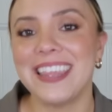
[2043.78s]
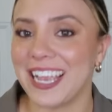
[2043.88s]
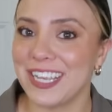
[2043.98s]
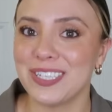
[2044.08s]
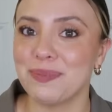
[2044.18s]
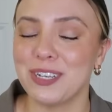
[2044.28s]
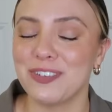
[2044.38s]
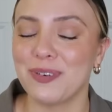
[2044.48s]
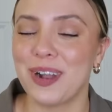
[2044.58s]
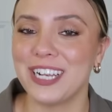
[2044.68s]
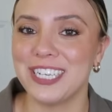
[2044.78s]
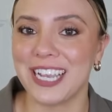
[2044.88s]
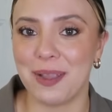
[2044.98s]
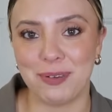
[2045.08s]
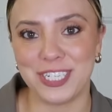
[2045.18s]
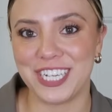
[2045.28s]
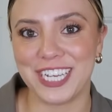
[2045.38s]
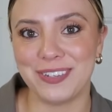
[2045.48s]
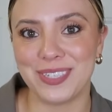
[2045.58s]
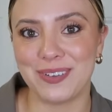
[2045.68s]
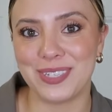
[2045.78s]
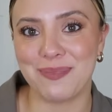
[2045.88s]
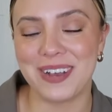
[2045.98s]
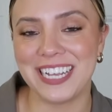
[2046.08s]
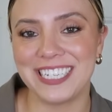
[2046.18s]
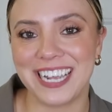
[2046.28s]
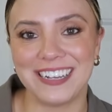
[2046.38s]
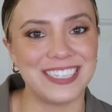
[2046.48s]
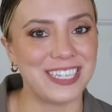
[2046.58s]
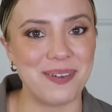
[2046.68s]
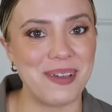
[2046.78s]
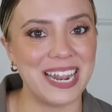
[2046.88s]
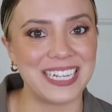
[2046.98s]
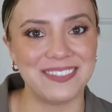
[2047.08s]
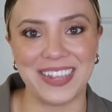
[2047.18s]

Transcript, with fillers: Thank you so much for watching. I appreciate you so, so much, and I'll see you in my next